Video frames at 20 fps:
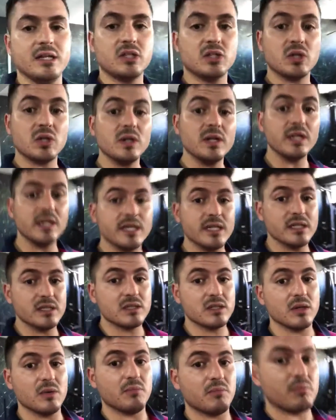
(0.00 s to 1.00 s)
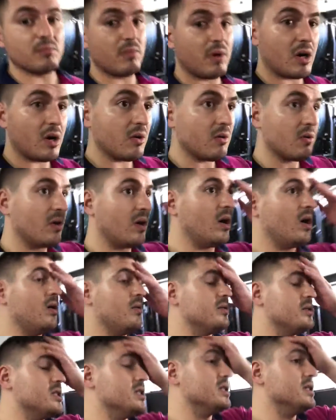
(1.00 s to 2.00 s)
literally tomorrow,
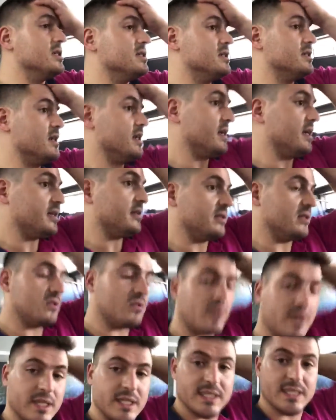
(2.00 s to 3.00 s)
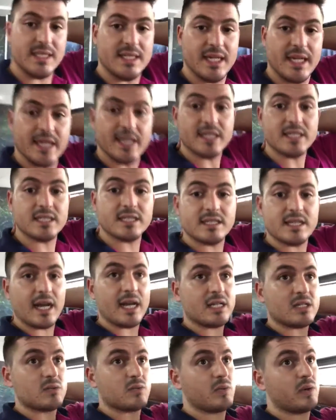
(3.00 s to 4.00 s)
which is the 26th,
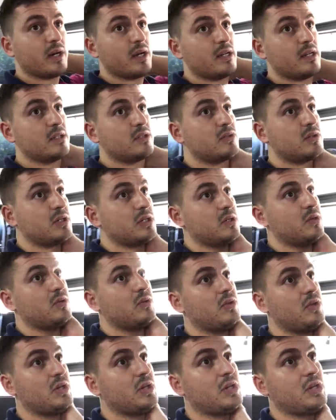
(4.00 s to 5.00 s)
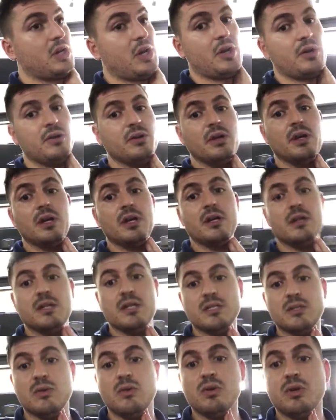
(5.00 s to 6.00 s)
that's when literally all the coat
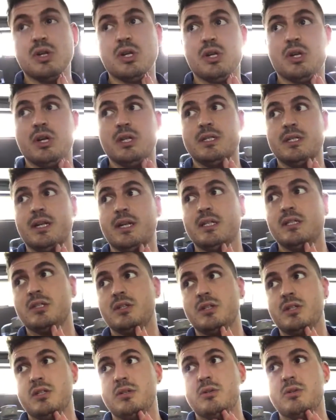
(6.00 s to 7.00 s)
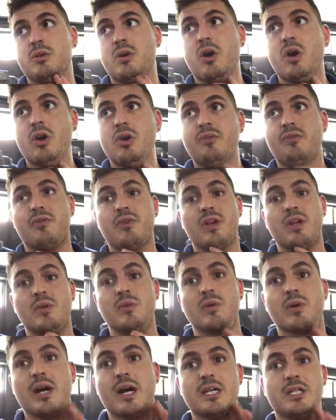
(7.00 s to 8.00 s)
is all going to go down. So you hopefully
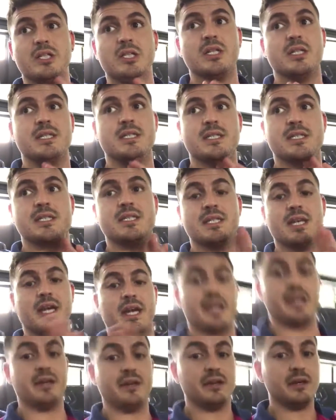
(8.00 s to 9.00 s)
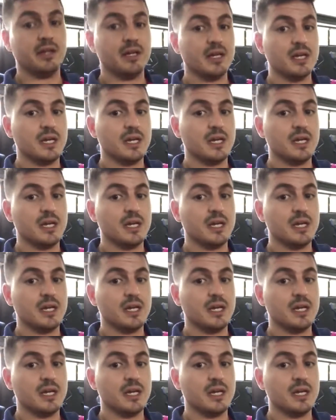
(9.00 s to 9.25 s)
will actually see